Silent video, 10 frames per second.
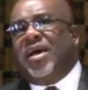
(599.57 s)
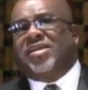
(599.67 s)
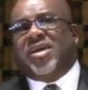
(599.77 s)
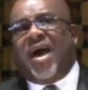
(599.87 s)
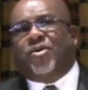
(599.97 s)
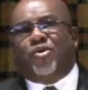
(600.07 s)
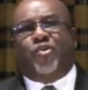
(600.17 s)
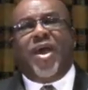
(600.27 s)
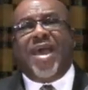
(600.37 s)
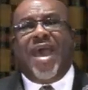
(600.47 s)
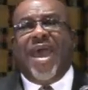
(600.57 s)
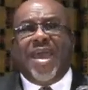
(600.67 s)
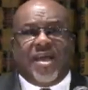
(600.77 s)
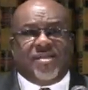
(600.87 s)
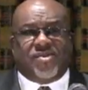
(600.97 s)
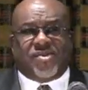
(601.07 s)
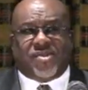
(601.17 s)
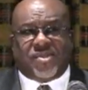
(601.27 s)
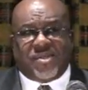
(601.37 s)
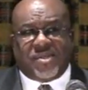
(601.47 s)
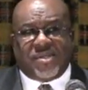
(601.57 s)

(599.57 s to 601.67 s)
entitled Ray Hagins